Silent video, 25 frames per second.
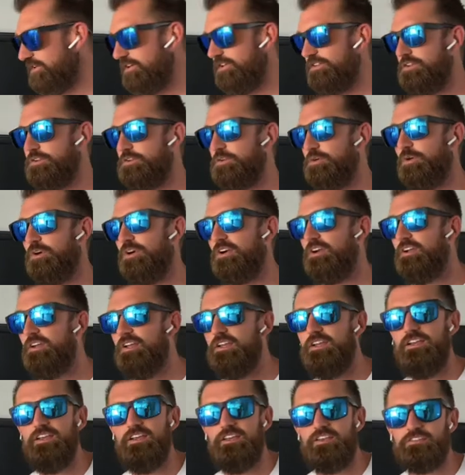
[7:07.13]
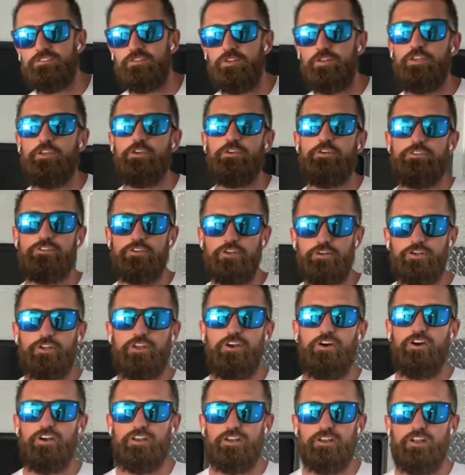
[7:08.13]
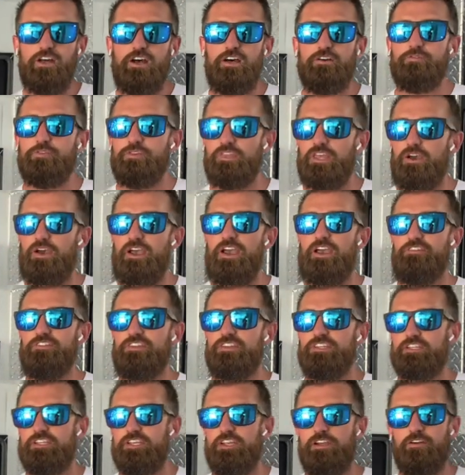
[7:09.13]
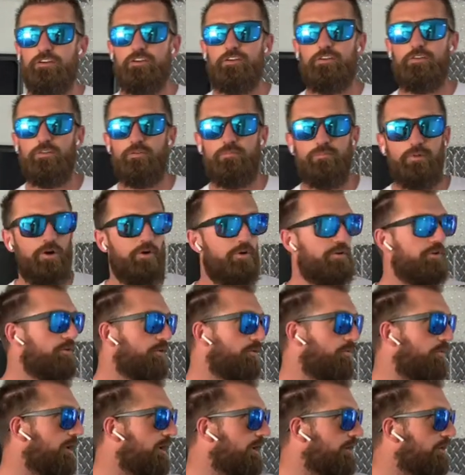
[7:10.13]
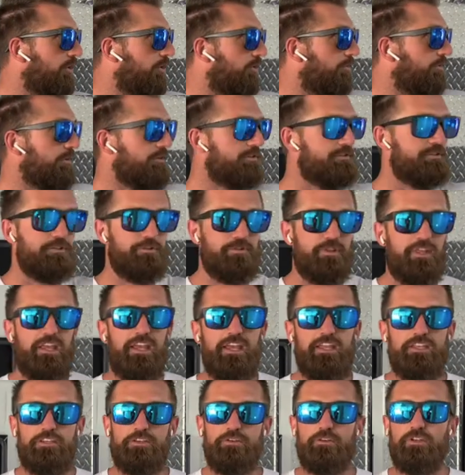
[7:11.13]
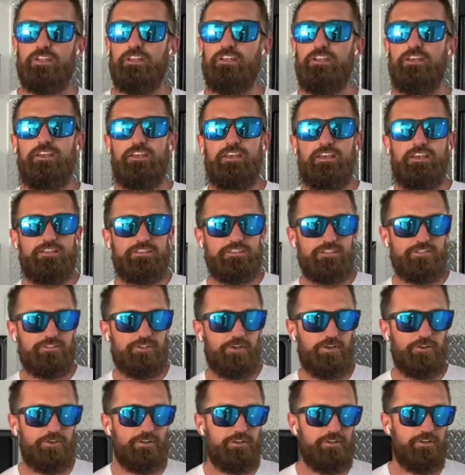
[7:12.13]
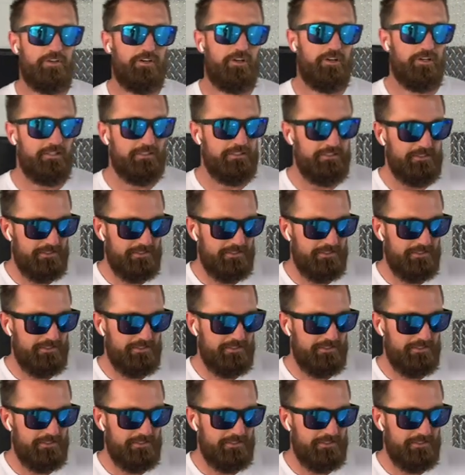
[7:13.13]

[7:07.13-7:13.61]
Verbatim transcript: on the door so that you can turn it on and off without having to carry a remote or walk over to the head unit to turn it on.